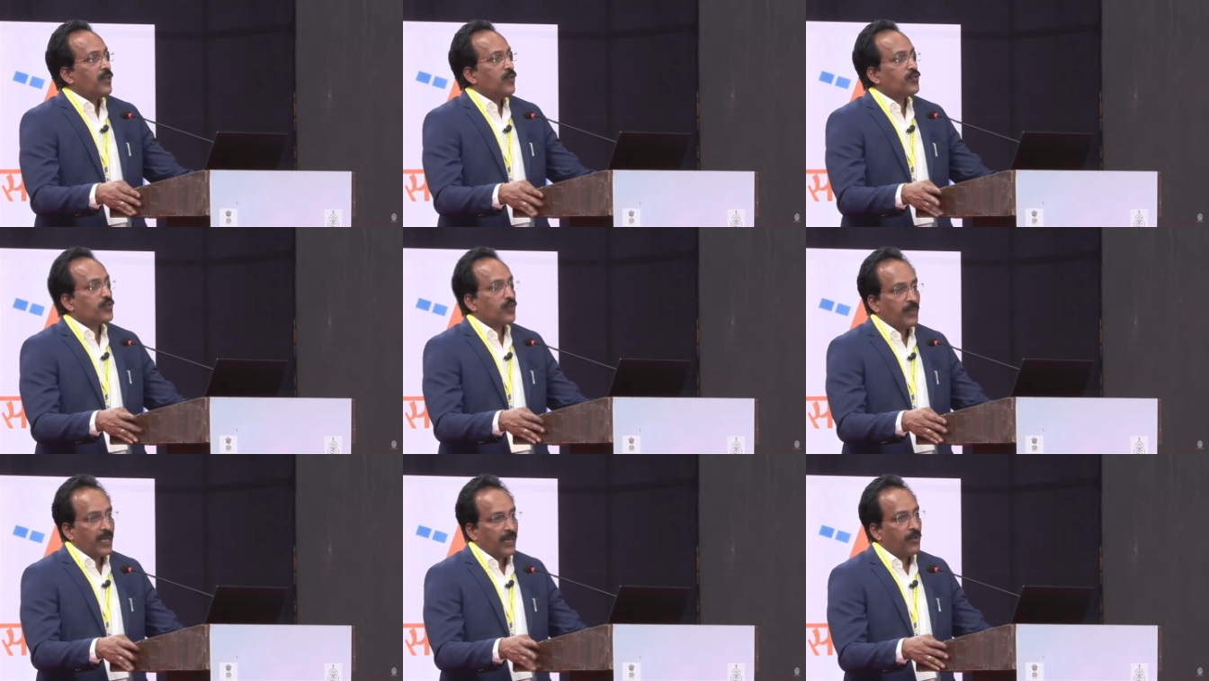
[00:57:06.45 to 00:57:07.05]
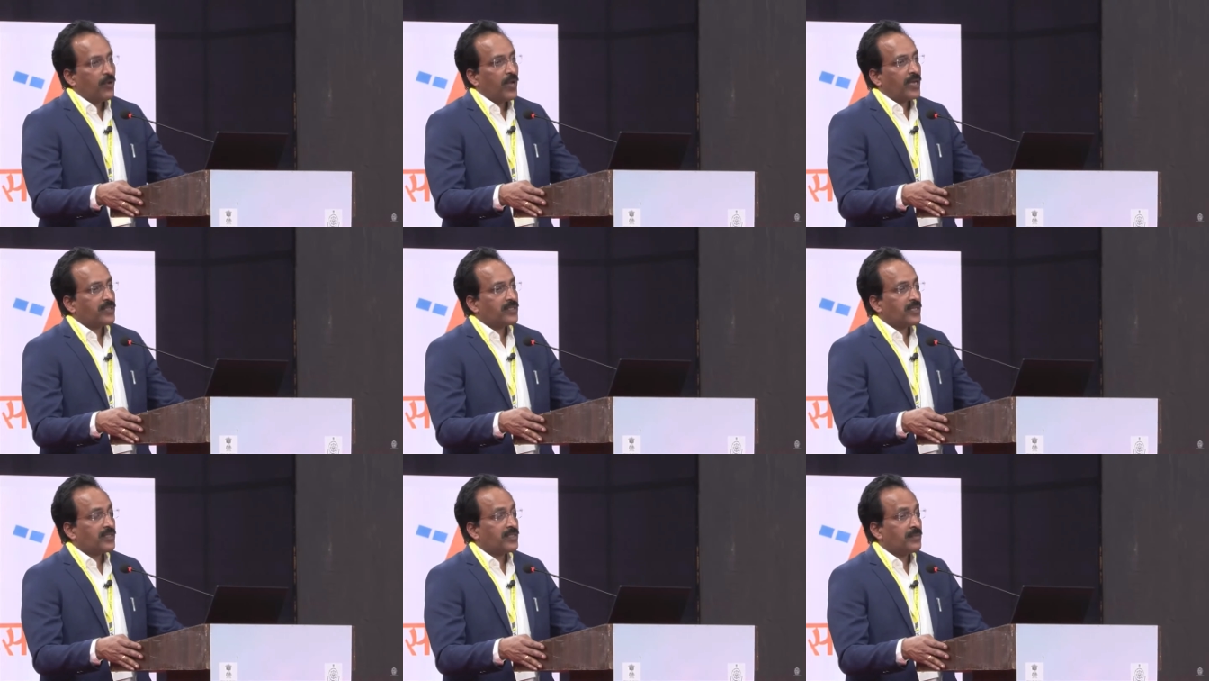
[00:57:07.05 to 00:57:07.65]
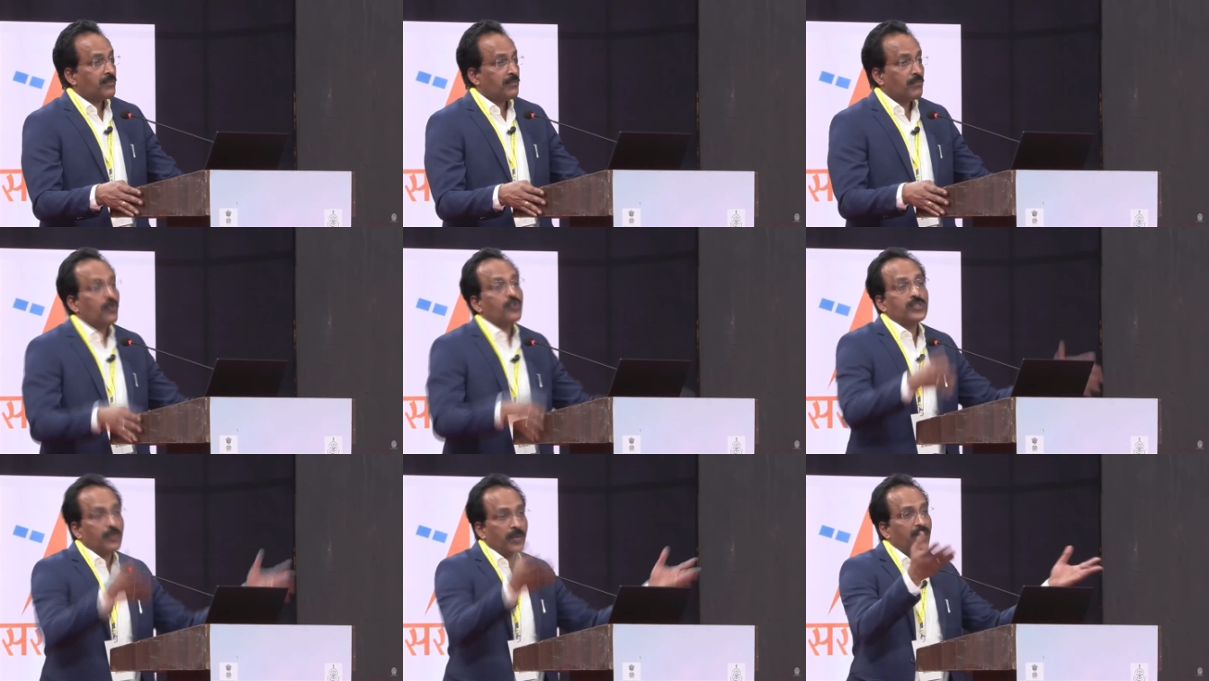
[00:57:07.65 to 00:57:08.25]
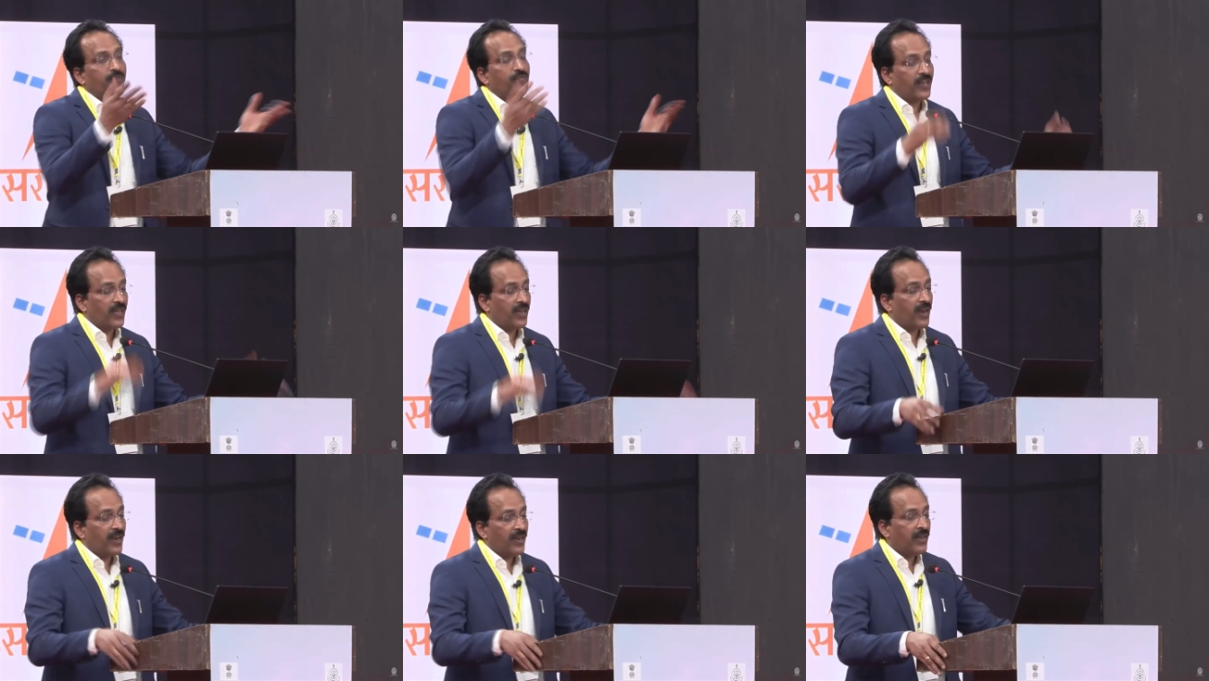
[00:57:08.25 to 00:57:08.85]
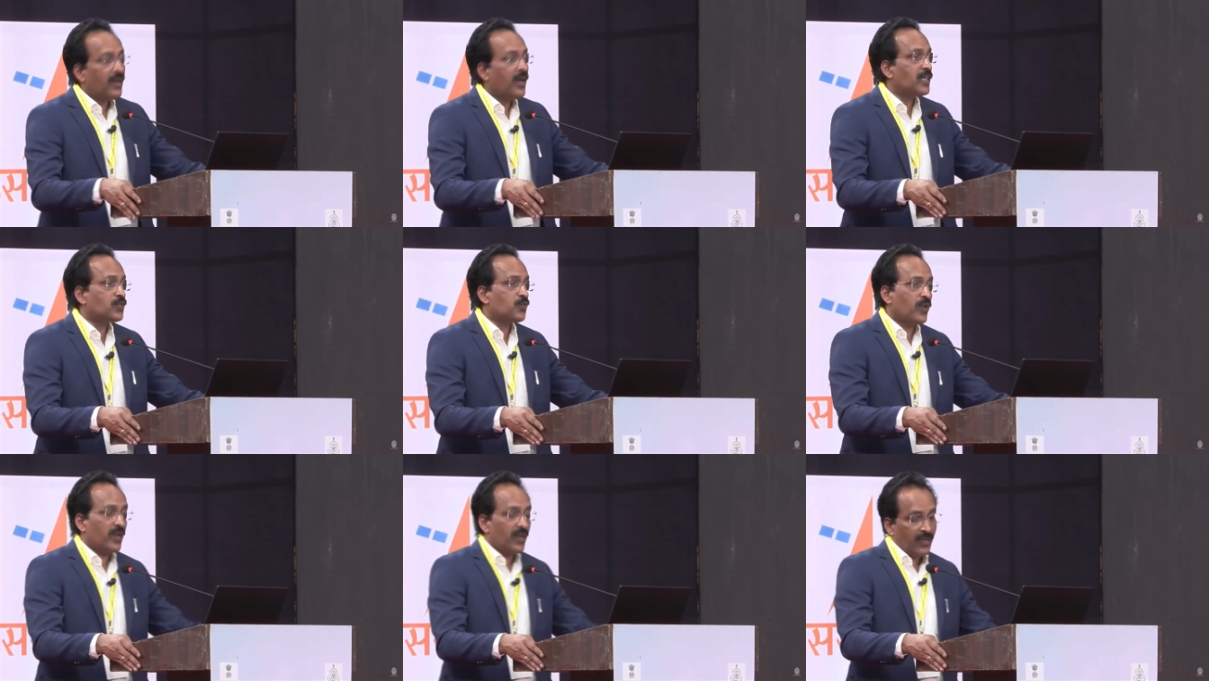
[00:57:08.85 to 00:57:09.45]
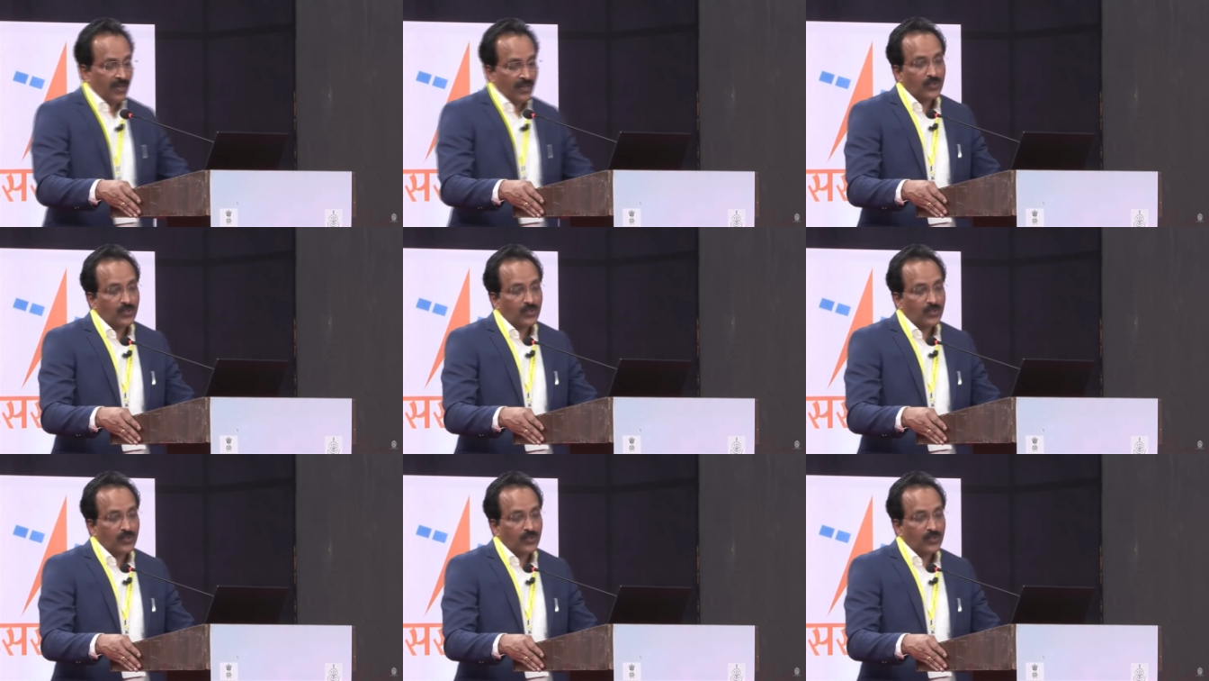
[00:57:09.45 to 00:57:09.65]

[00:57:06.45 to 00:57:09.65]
You should be able to access possibly a free ride as well.